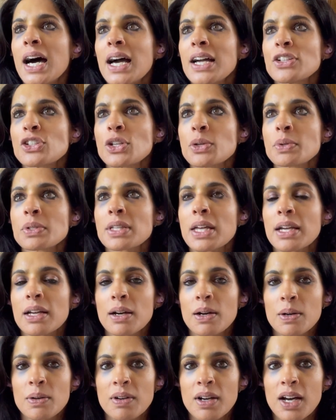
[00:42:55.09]
She was like,
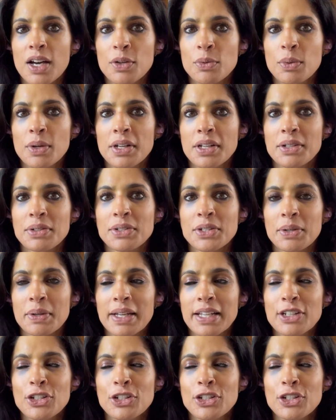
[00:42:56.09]
oh God, what are you doing?